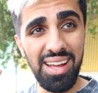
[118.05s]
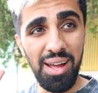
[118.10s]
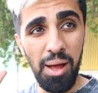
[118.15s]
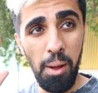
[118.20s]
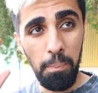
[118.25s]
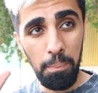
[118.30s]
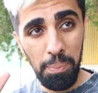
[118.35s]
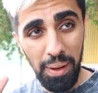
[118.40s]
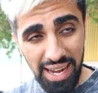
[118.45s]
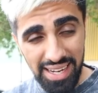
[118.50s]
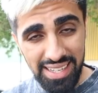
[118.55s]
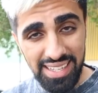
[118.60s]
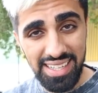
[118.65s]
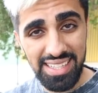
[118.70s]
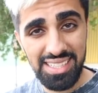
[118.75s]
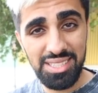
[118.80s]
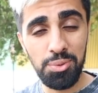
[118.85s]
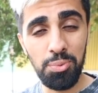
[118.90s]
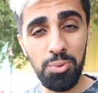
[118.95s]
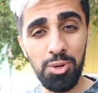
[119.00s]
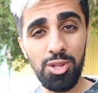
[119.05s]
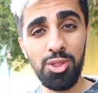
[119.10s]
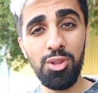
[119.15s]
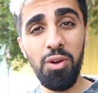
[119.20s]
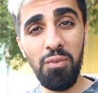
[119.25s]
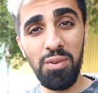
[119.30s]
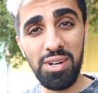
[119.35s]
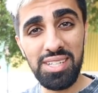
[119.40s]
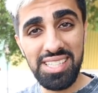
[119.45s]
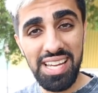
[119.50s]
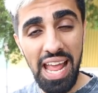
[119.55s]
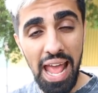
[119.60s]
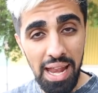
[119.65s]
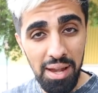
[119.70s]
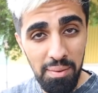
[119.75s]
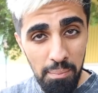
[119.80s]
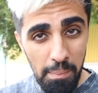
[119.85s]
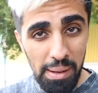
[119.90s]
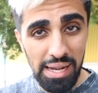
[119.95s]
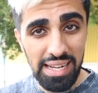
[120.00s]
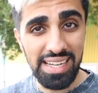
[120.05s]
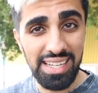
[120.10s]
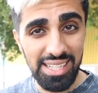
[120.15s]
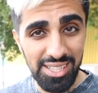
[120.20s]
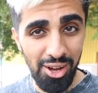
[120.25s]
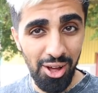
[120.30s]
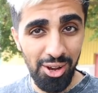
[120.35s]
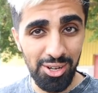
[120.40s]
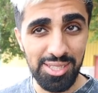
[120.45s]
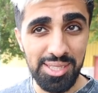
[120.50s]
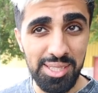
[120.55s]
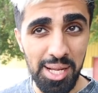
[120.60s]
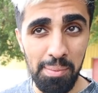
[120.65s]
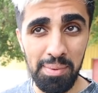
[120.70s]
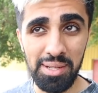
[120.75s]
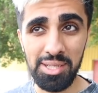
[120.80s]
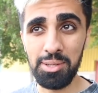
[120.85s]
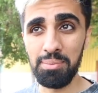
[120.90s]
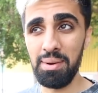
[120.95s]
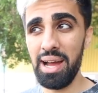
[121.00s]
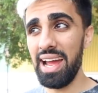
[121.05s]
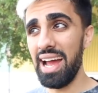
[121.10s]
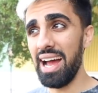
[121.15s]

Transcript: a package worth over $10 million coming to my